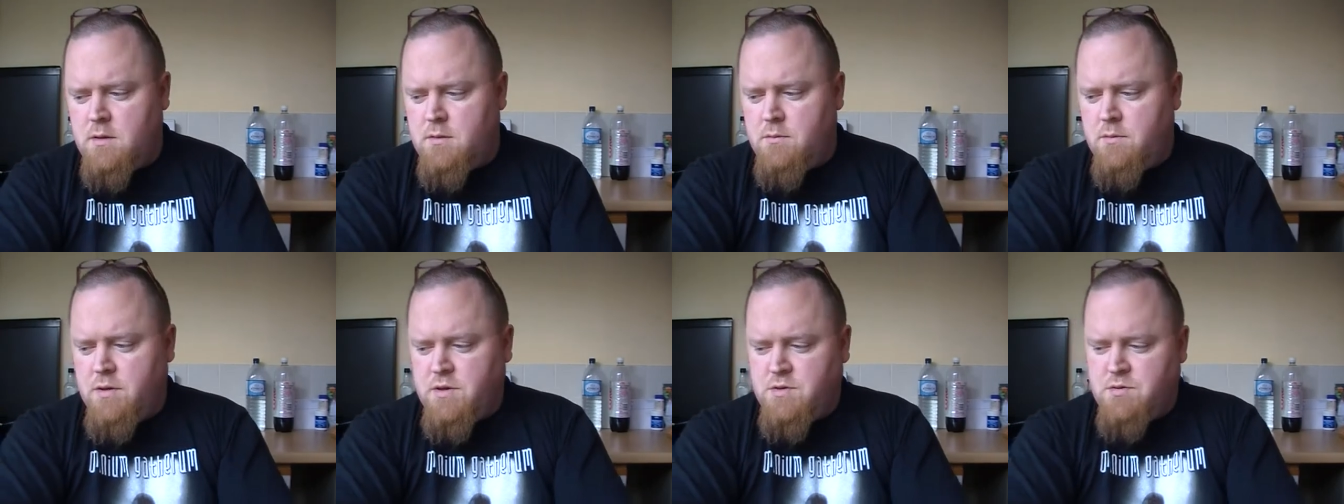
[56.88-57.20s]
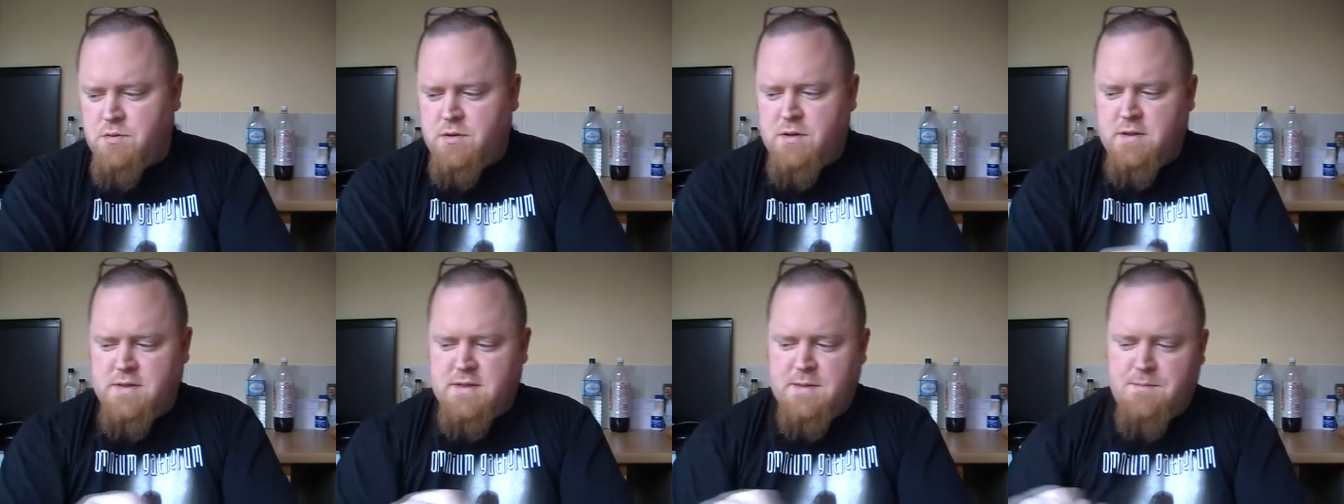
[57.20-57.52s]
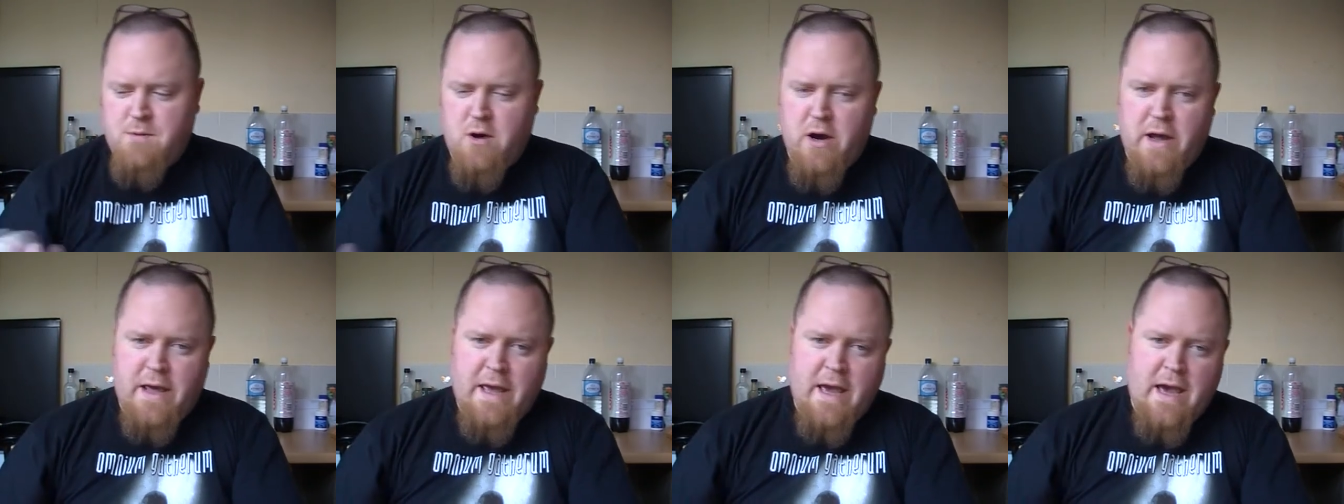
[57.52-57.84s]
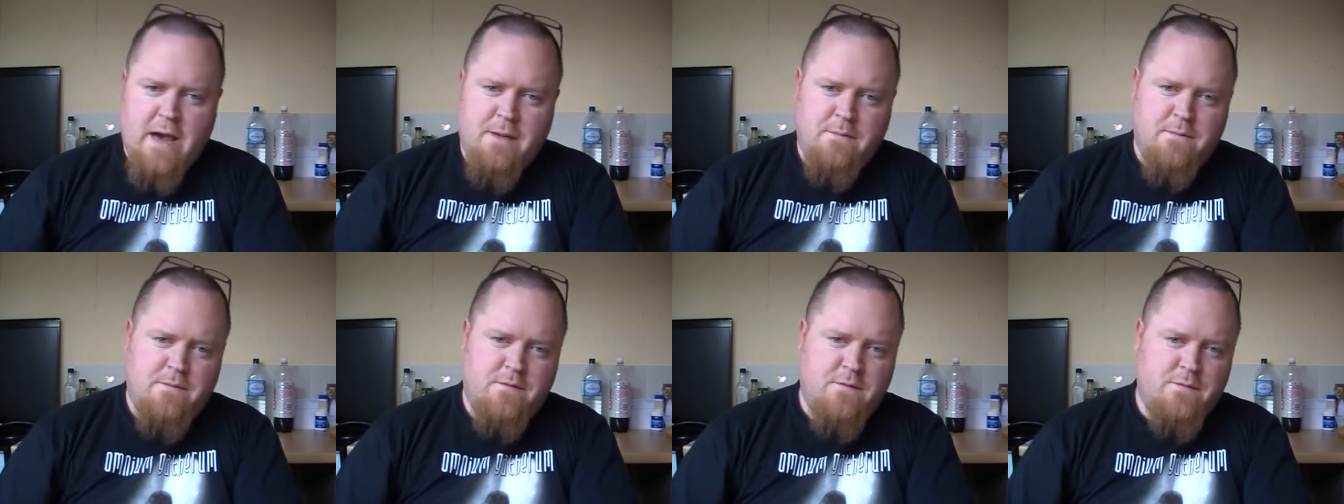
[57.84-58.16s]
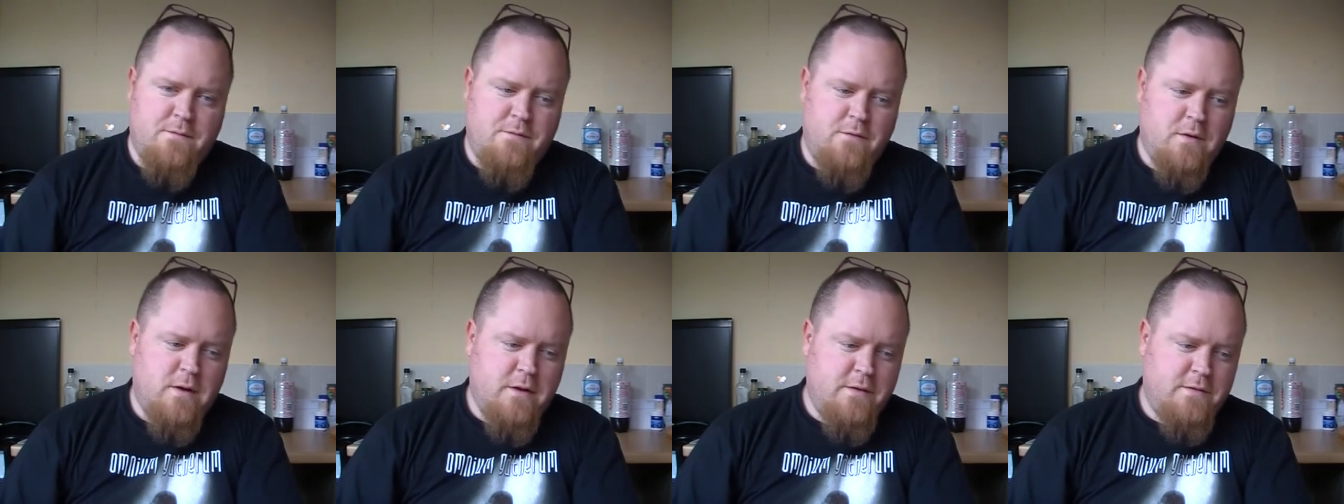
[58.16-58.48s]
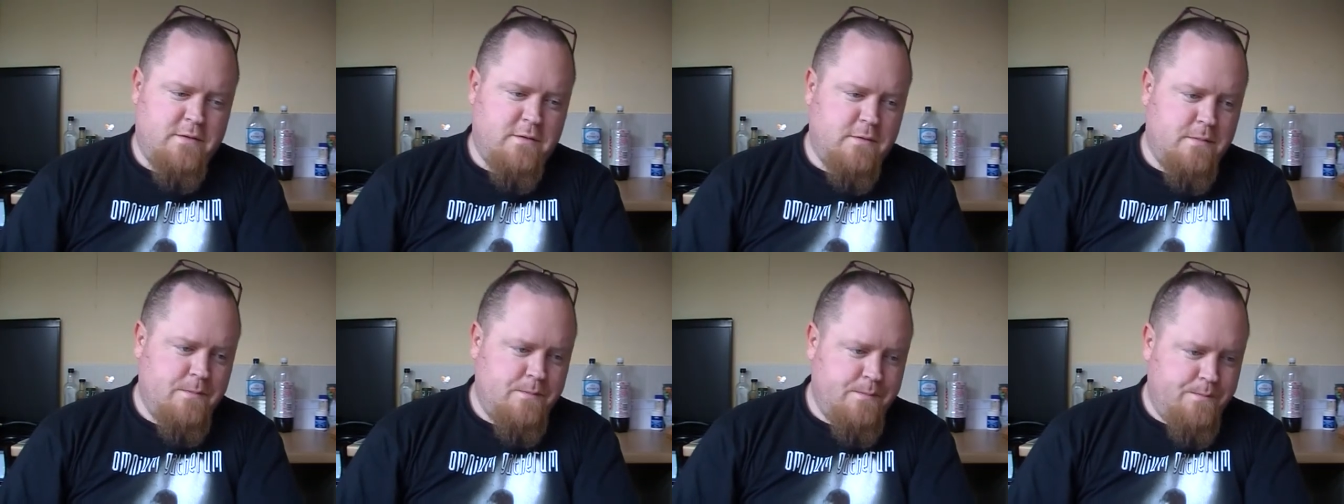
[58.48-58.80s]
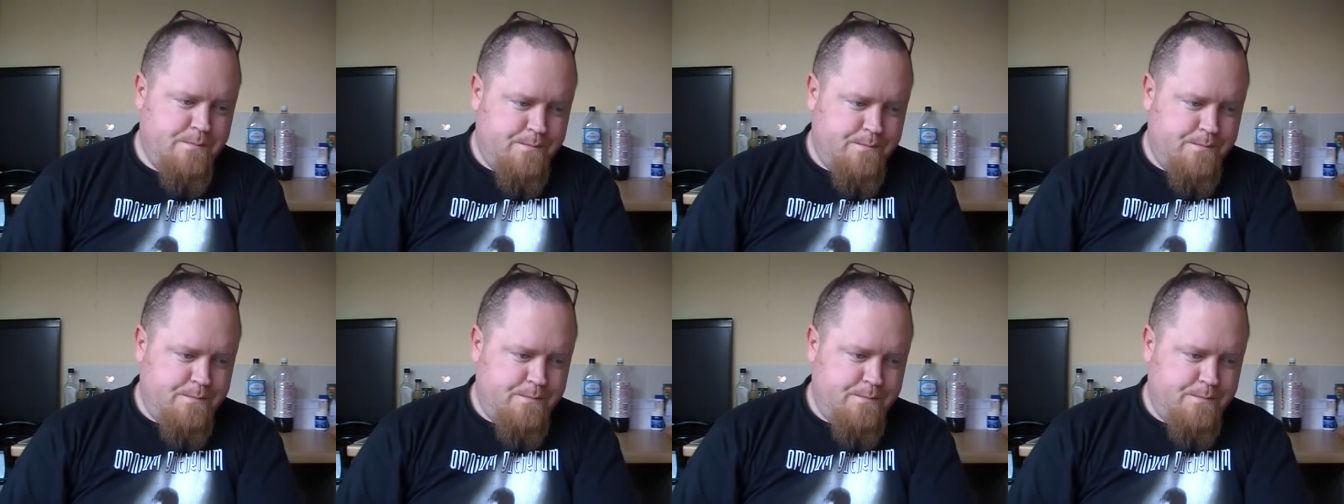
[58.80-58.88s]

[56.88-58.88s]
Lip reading: which was the Mighty Atom from Fuller's.